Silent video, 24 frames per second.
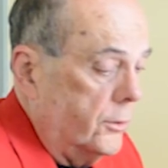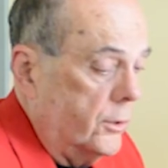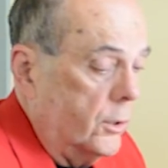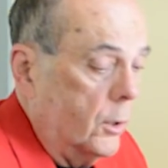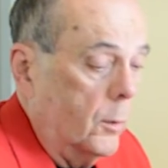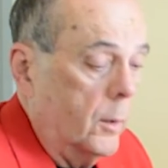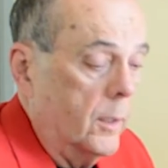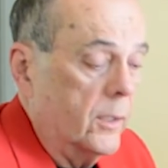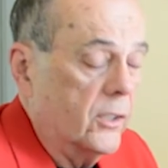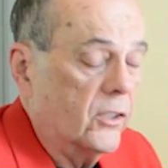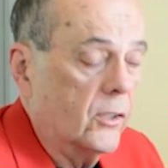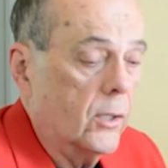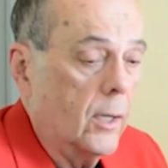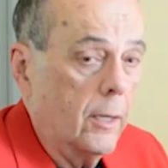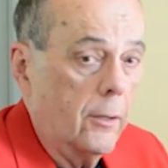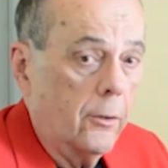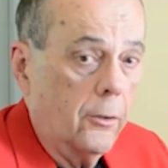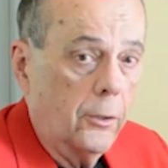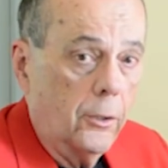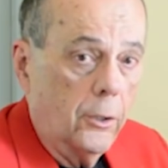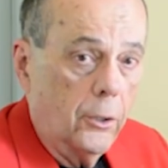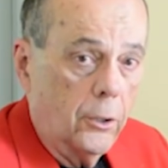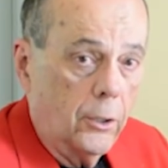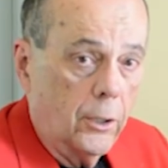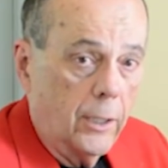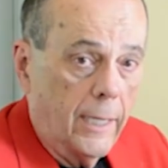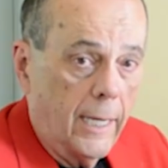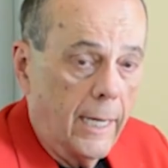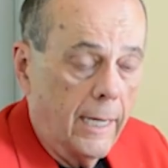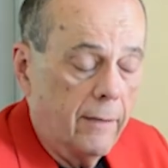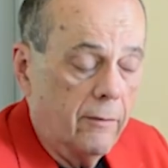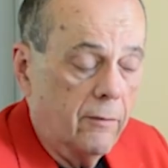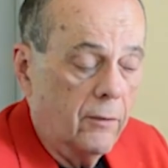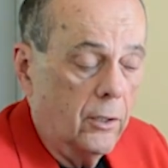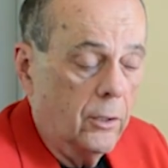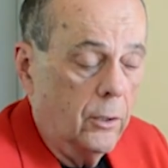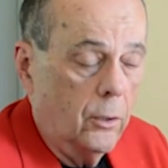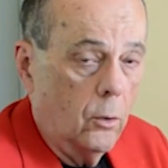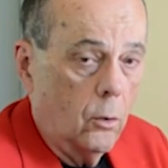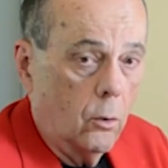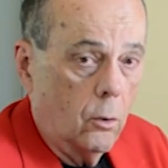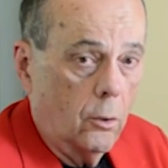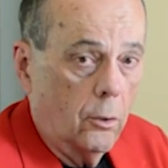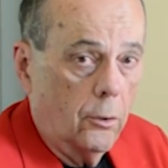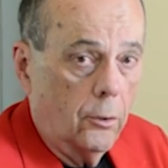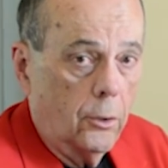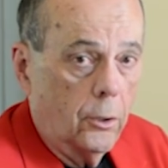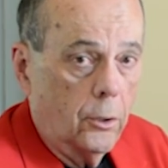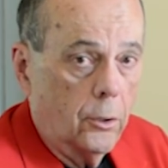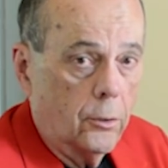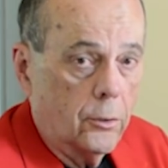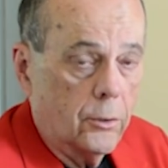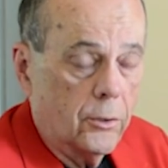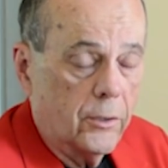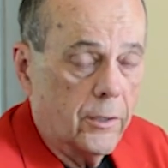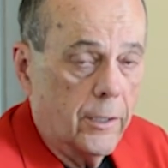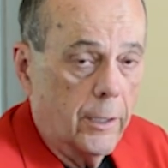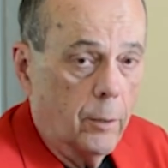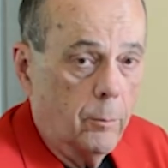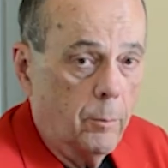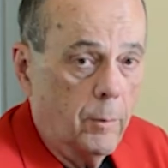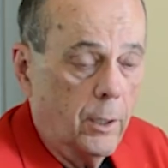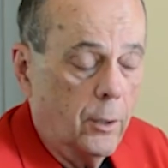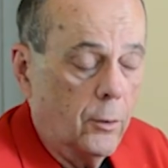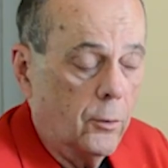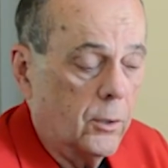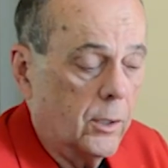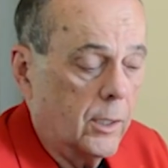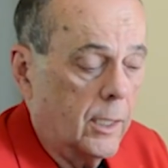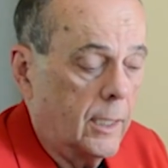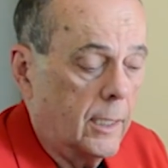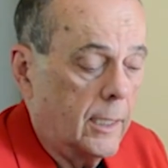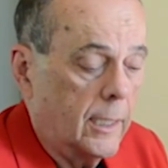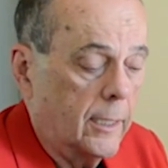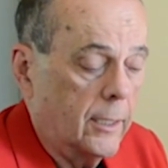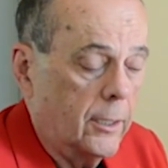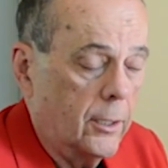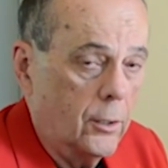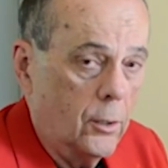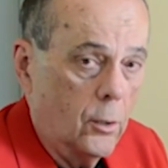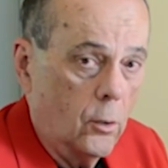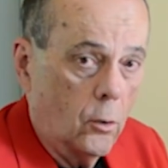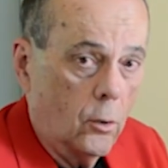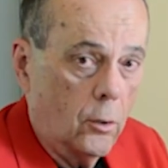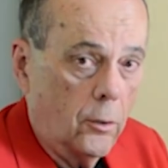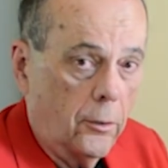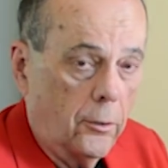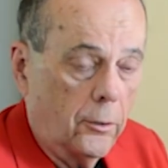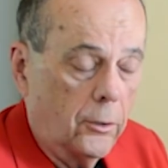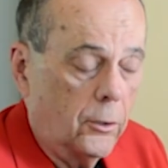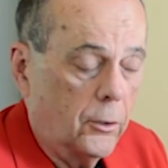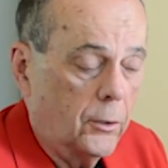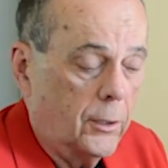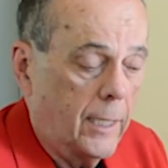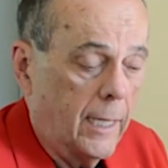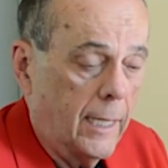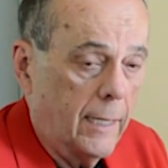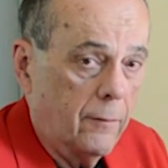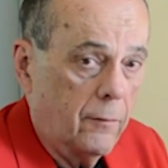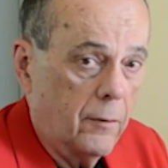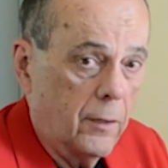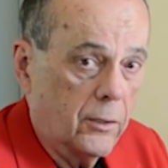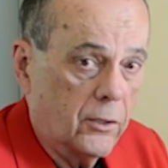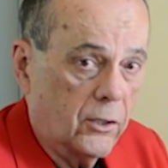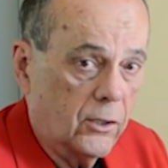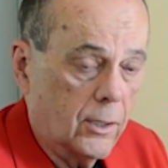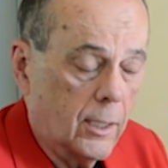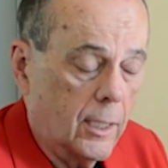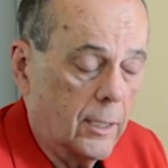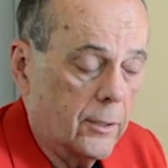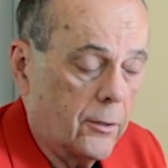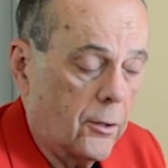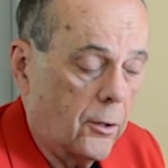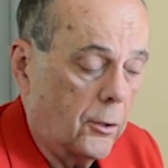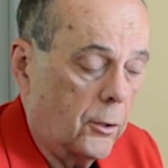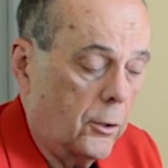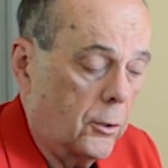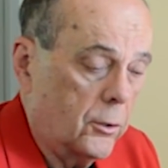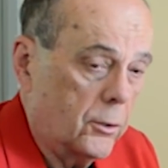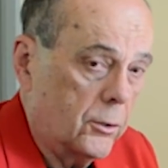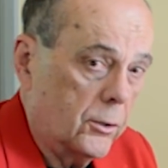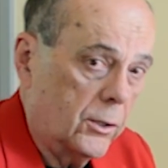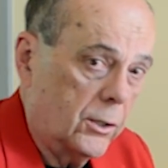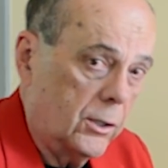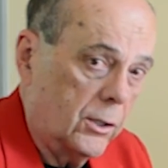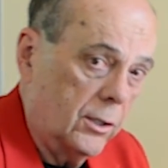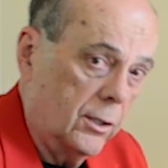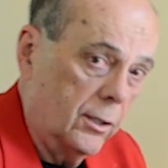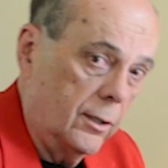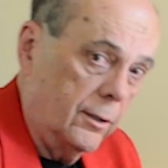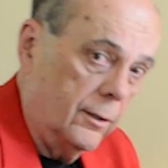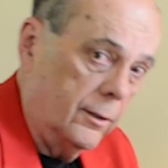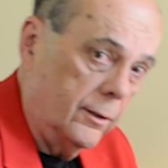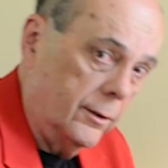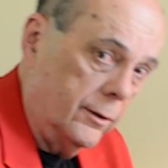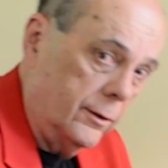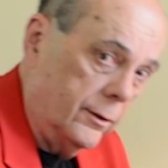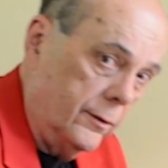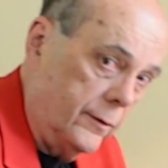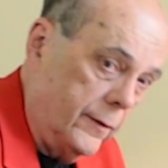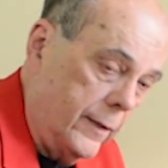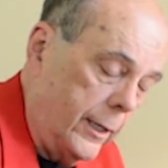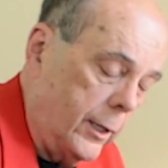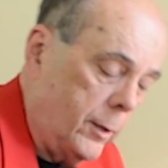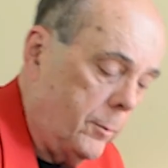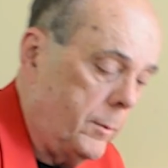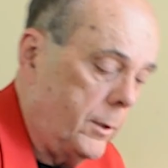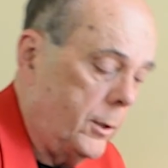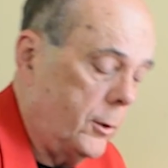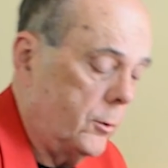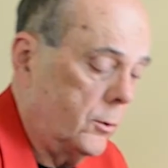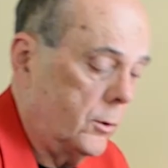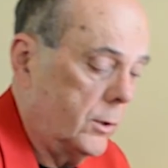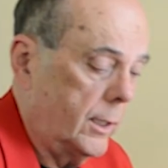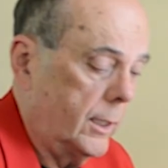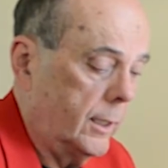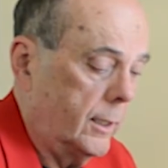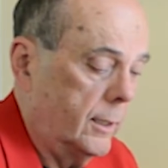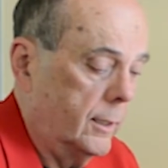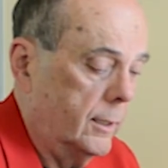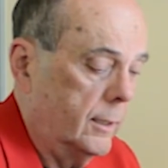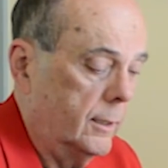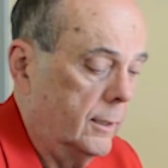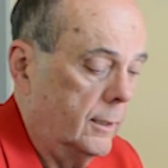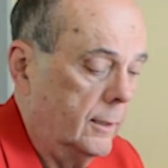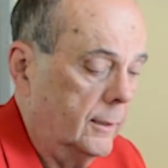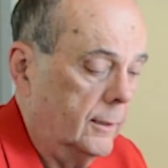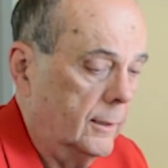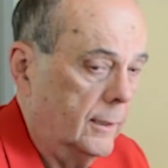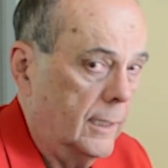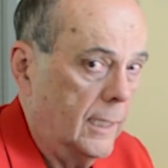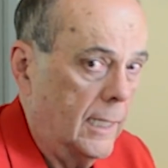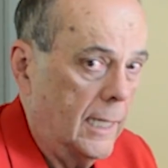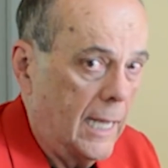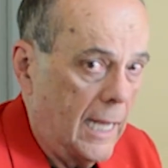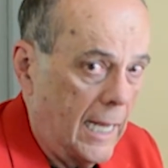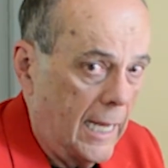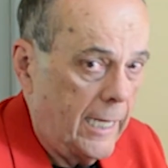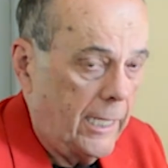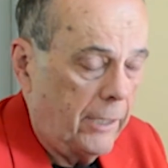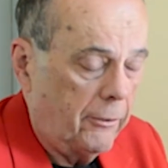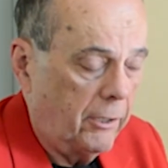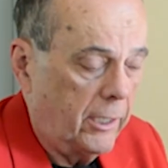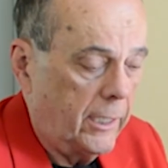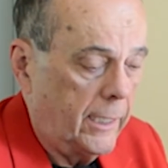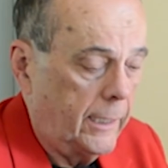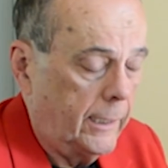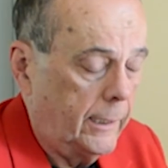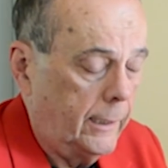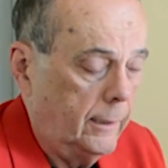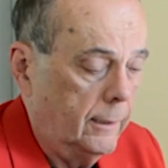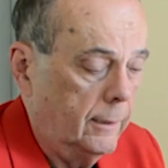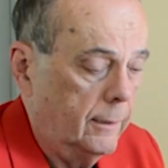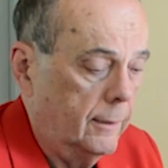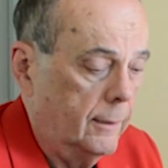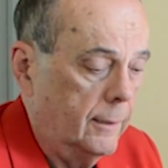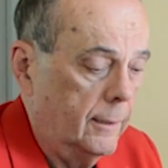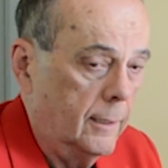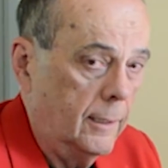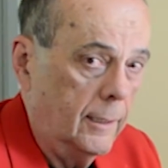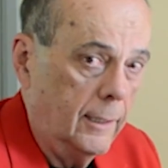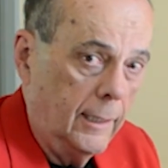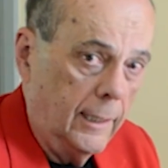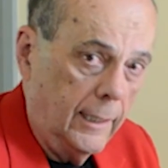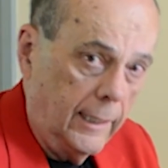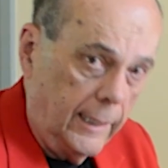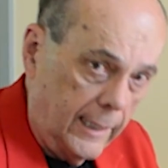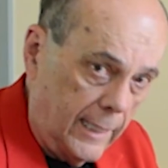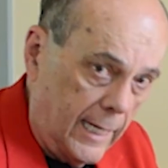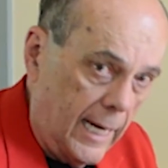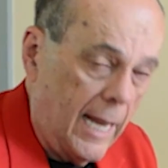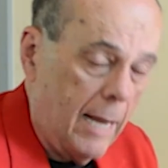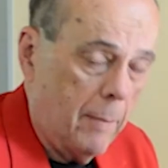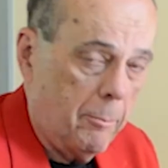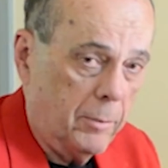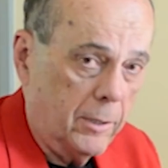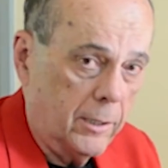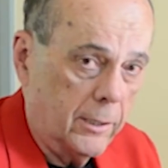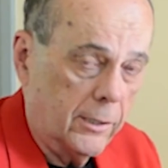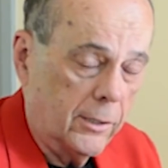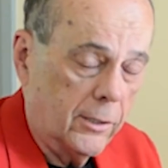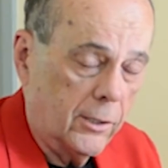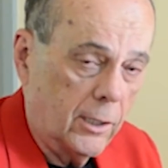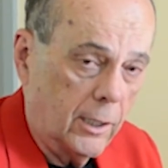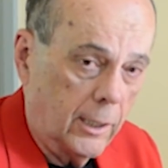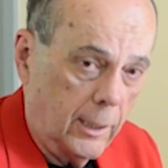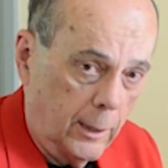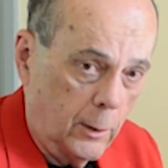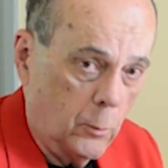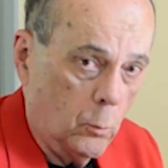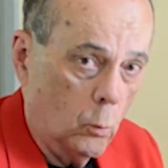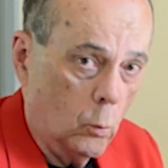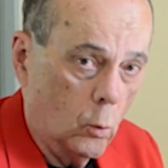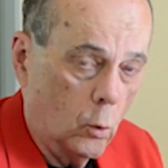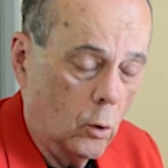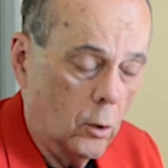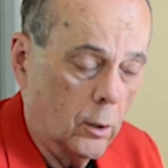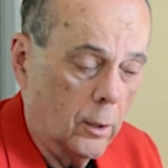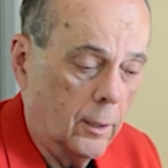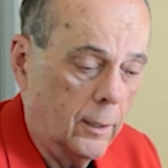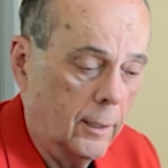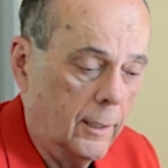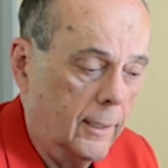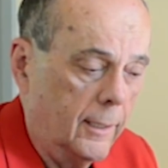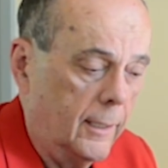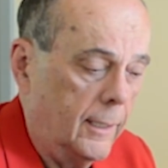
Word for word: So a southerner gave the northerners their music, and a northerner gave the southerners their music. Irony. It happens in war.